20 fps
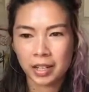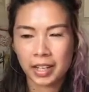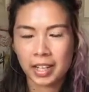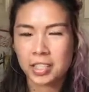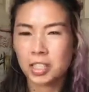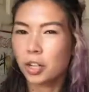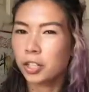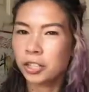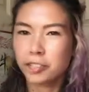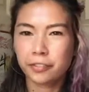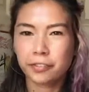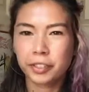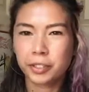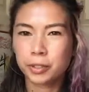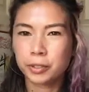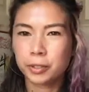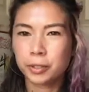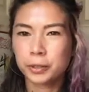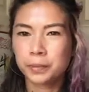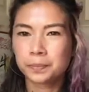it's hard to
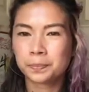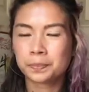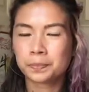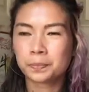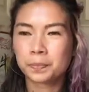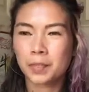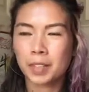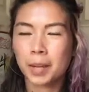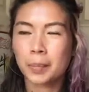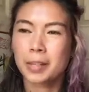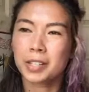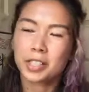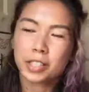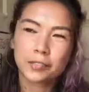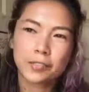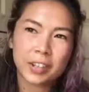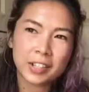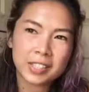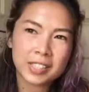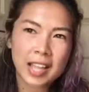feel, I mean, I
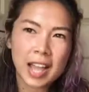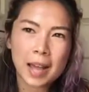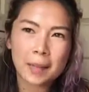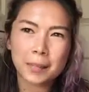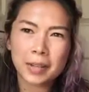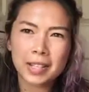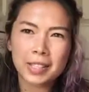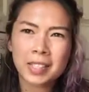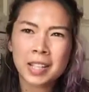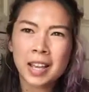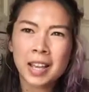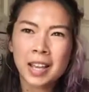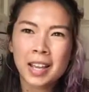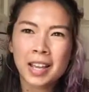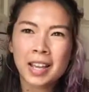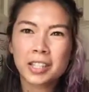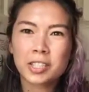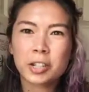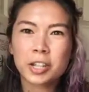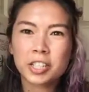still felt sad, but
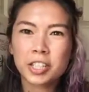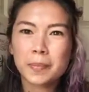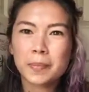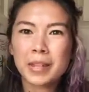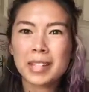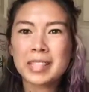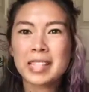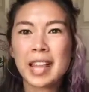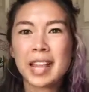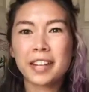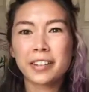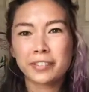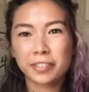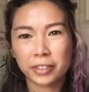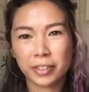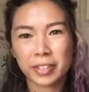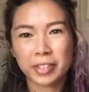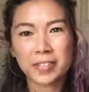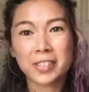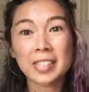it's hard to maintain a
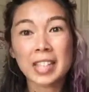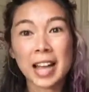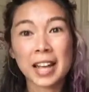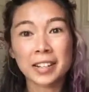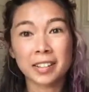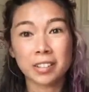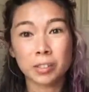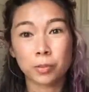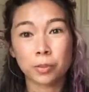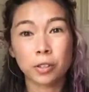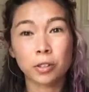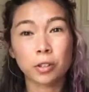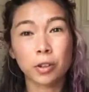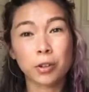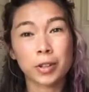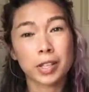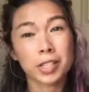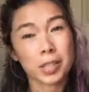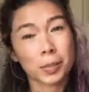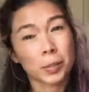feeling of sadness when you
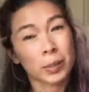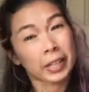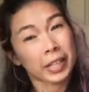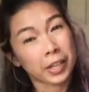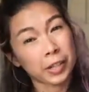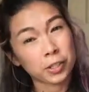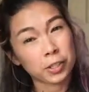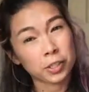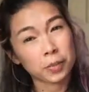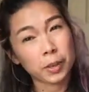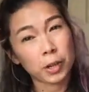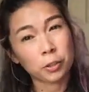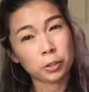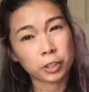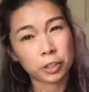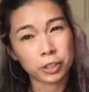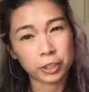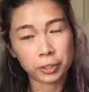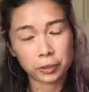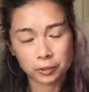know that someone cares
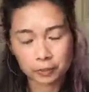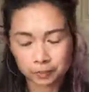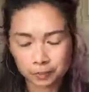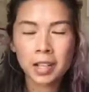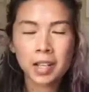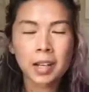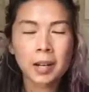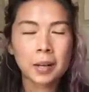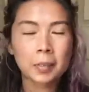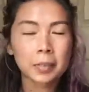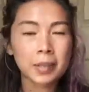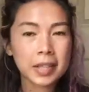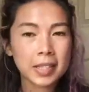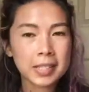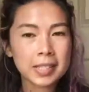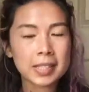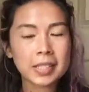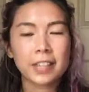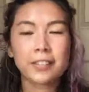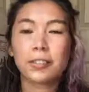about you.
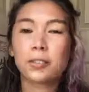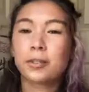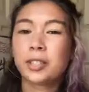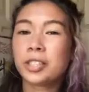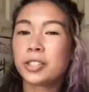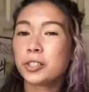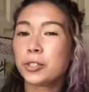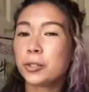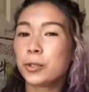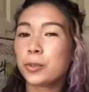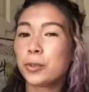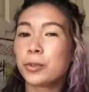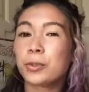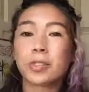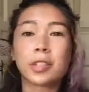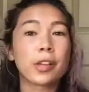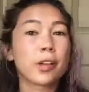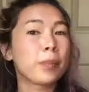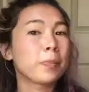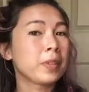Plus, if you need to,
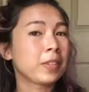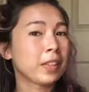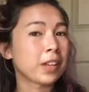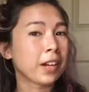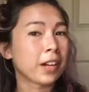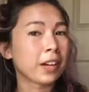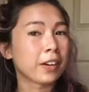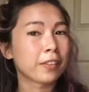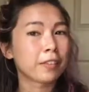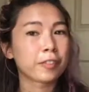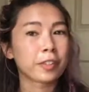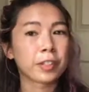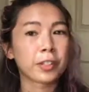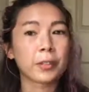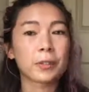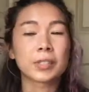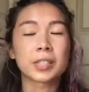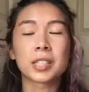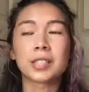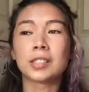they'll be there for
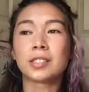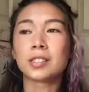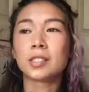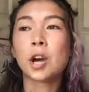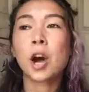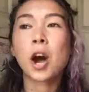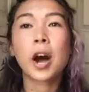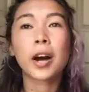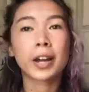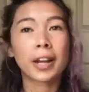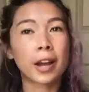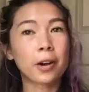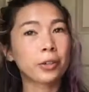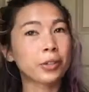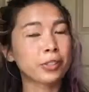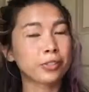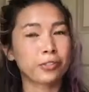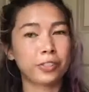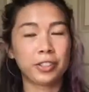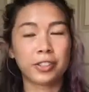you to talk out
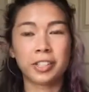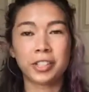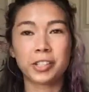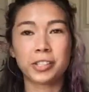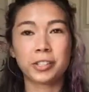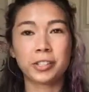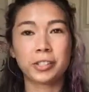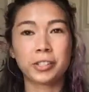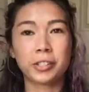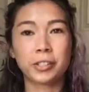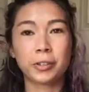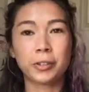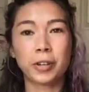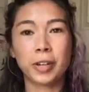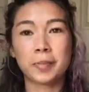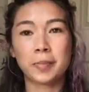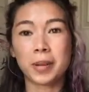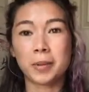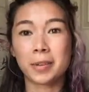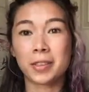your feelings to,
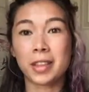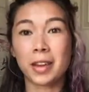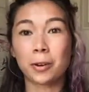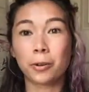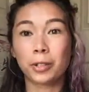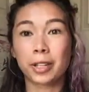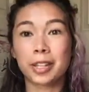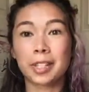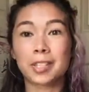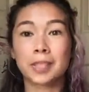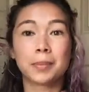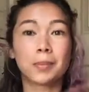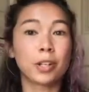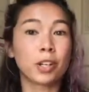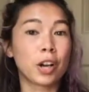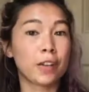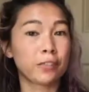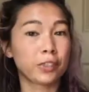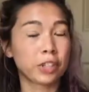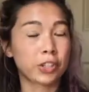and maybe that'll get something
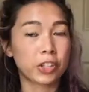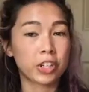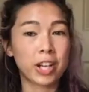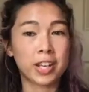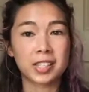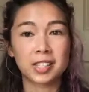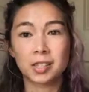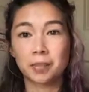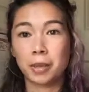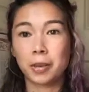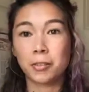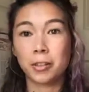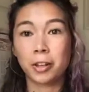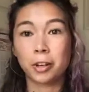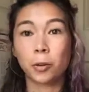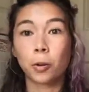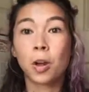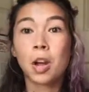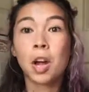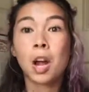off your chest, and maybe
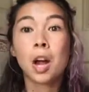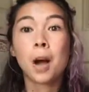that'll